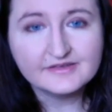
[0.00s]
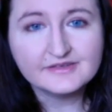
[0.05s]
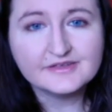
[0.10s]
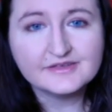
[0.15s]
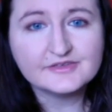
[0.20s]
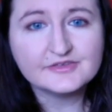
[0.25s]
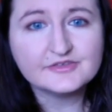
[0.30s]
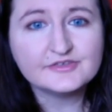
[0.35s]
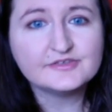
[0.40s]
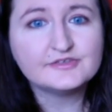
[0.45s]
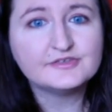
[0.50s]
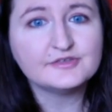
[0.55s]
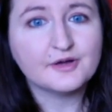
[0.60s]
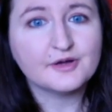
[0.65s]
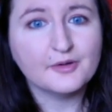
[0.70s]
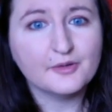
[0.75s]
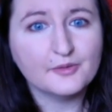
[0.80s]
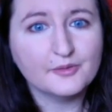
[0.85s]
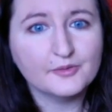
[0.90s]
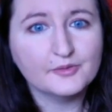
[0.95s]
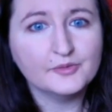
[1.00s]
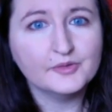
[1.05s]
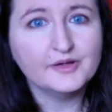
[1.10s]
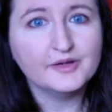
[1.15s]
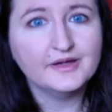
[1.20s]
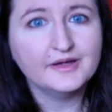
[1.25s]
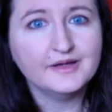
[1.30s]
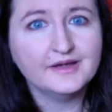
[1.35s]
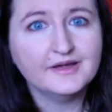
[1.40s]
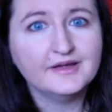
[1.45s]
So
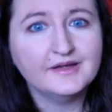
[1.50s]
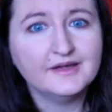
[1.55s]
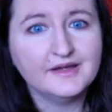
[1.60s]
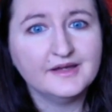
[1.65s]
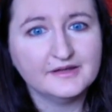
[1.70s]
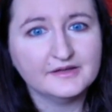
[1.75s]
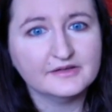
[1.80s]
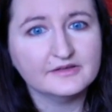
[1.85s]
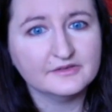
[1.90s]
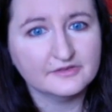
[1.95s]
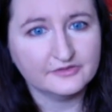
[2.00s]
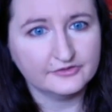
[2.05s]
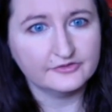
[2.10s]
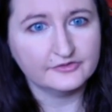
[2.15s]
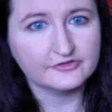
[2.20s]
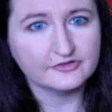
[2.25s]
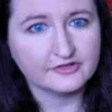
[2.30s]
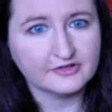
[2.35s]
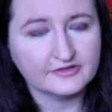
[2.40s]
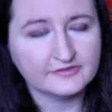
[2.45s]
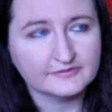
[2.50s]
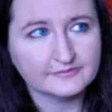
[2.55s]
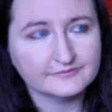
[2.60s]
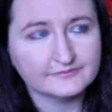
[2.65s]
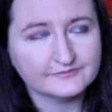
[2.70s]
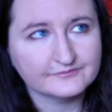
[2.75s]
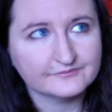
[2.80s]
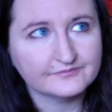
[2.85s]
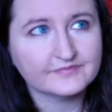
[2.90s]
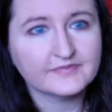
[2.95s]
in conclusion,
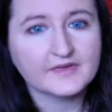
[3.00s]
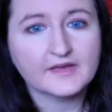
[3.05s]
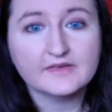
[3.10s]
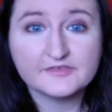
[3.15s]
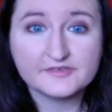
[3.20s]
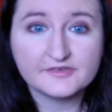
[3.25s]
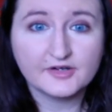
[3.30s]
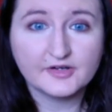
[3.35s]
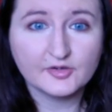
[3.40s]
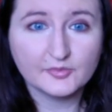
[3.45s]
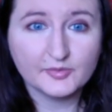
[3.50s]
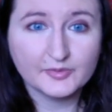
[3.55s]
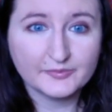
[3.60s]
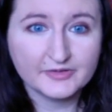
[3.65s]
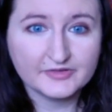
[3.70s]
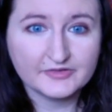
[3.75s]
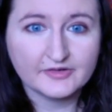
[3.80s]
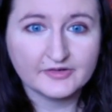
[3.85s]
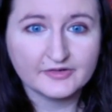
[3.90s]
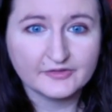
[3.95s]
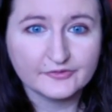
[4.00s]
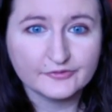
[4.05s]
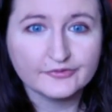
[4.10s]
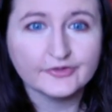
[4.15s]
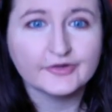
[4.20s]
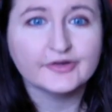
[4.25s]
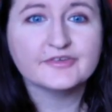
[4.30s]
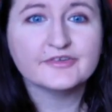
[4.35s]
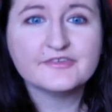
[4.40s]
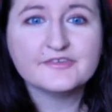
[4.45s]
let's talk about my daughter
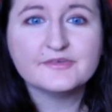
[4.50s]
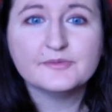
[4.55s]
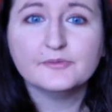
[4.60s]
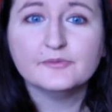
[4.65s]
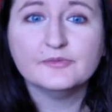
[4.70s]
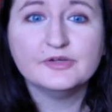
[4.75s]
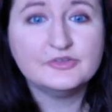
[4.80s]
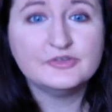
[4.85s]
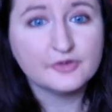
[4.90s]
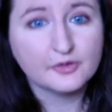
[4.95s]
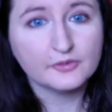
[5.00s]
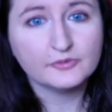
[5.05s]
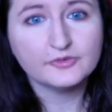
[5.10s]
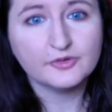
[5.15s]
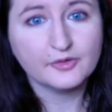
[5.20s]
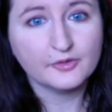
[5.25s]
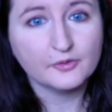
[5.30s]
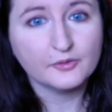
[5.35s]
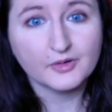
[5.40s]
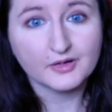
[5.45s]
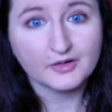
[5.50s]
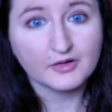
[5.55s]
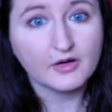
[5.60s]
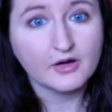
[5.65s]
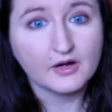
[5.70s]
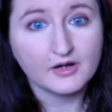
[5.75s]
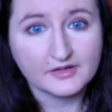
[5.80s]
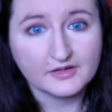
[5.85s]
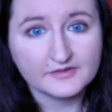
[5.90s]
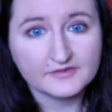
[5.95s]
first. We don't know what
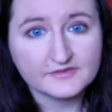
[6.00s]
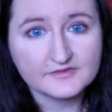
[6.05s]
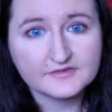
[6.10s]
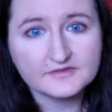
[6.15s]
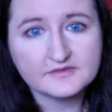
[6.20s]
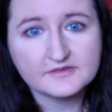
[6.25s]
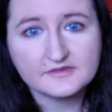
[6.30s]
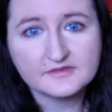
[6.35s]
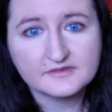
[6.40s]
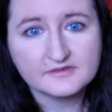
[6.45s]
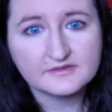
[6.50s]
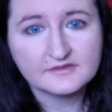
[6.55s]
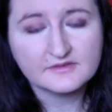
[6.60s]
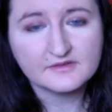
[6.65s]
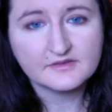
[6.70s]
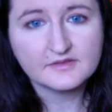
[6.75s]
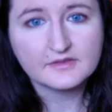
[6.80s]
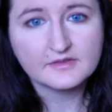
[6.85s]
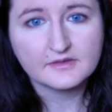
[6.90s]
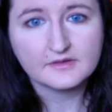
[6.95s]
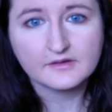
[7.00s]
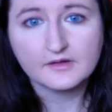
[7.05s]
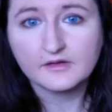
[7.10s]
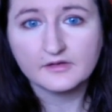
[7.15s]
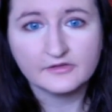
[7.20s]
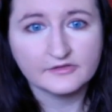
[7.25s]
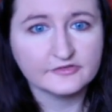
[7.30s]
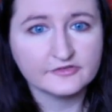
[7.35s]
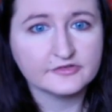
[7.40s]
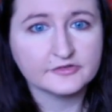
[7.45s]
caused the
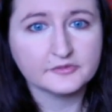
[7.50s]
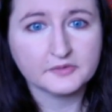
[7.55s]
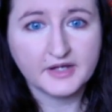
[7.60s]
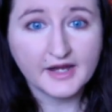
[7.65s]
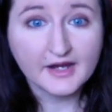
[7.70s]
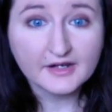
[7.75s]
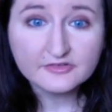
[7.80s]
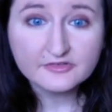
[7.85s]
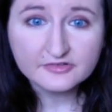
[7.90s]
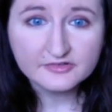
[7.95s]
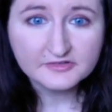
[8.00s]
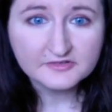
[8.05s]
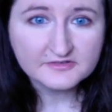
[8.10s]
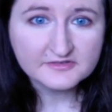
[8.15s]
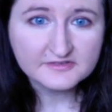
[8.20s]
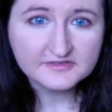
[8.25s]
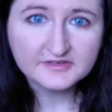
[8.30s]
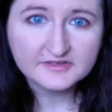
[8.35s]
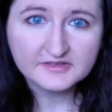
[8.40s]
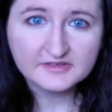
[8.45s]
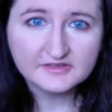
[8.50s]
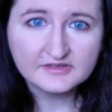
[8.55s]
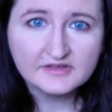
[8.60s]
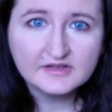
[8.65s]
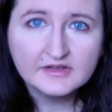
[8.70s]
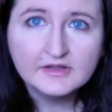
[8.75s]
allergic reaction still.